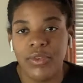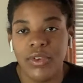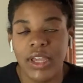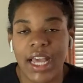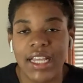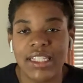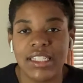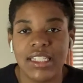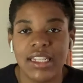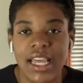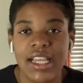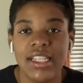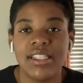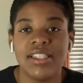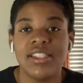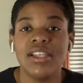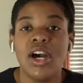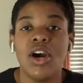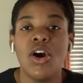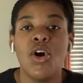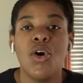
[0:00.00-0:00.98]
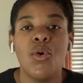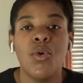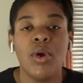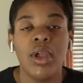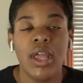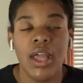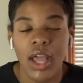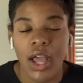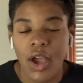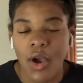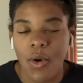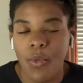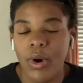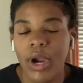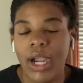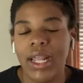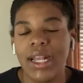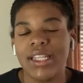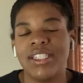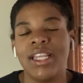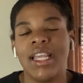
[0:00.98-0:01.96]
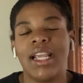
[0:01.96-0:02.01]
for you guys today. So we're
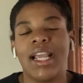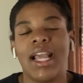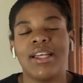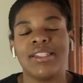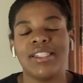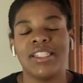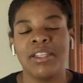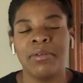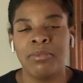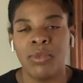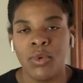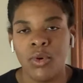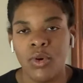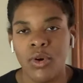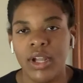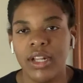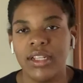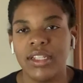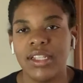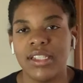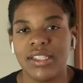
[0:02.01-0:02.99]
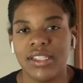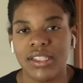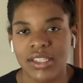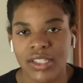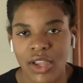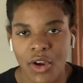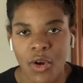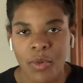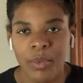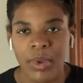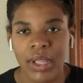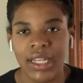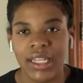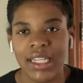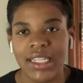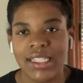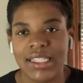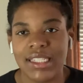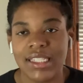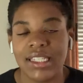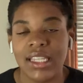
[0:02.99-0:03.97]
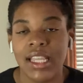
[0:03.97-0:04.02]
gonna check out some more
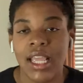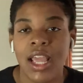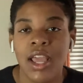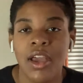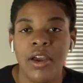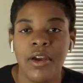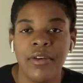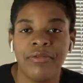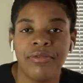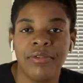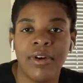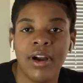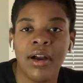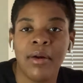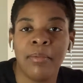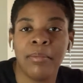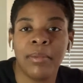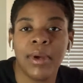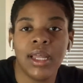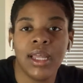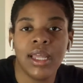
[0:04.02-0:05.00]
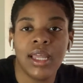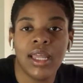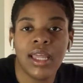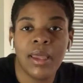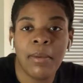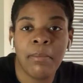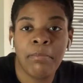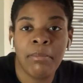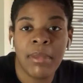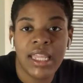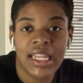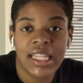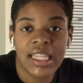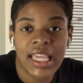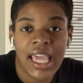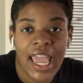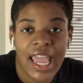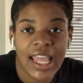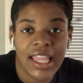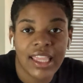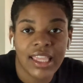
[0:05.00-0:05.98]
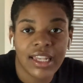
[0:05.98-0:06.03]
disturbingness from
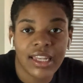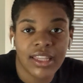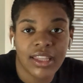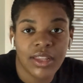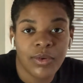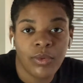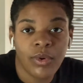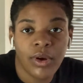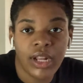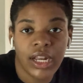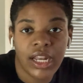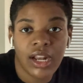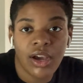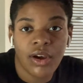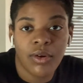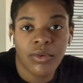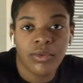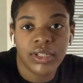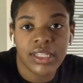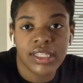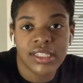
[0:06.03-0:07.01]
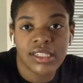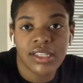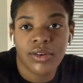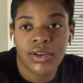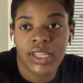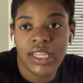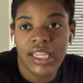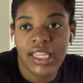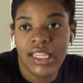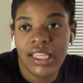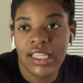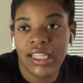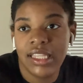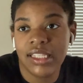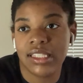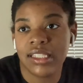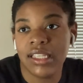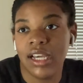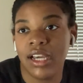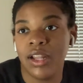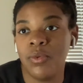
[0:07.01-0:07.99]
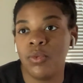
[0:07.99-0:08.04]
Meatcanyon, the one and only. So he's
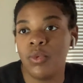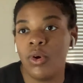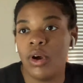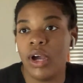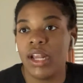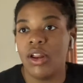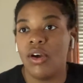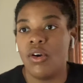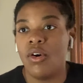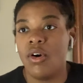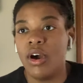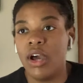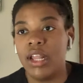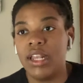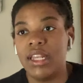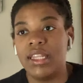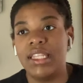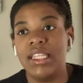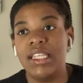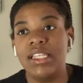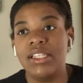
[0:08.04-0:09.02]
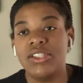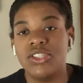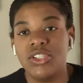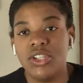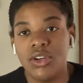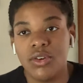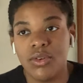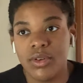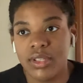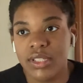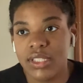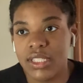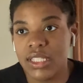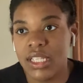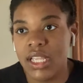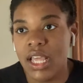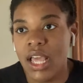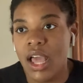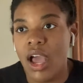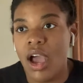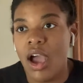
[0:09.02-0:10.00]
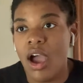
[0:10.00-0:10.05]
done one on these jokes
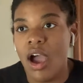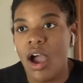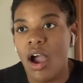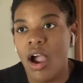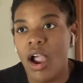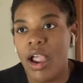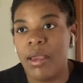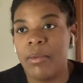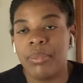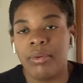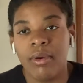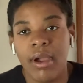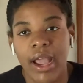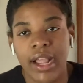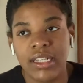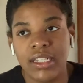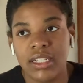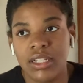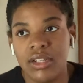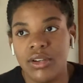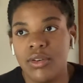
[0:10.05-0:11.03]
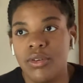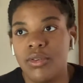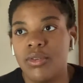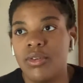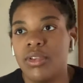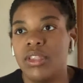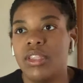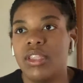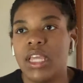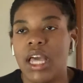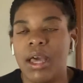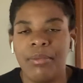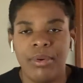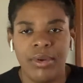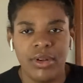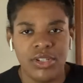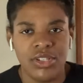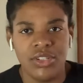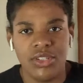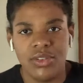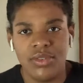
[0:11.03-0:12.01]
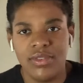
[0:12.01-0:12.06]
are impractical. I'm
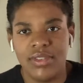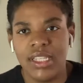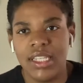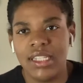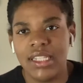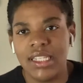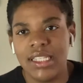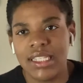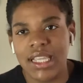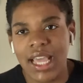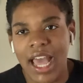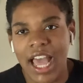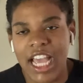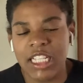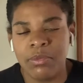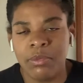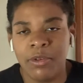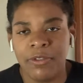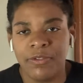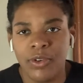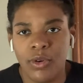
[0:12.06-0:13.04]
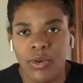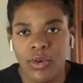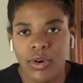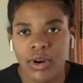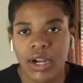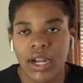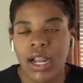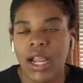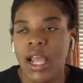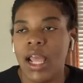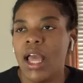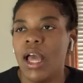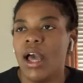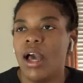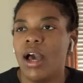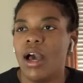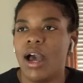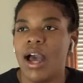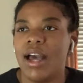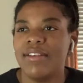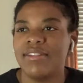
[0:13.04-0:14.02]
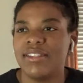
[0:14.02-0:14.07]
pretty sure you've seen these guys before.
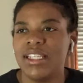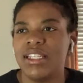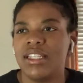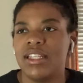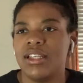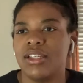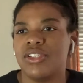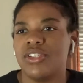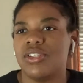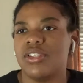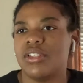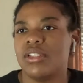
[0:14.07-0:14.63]
I've seen their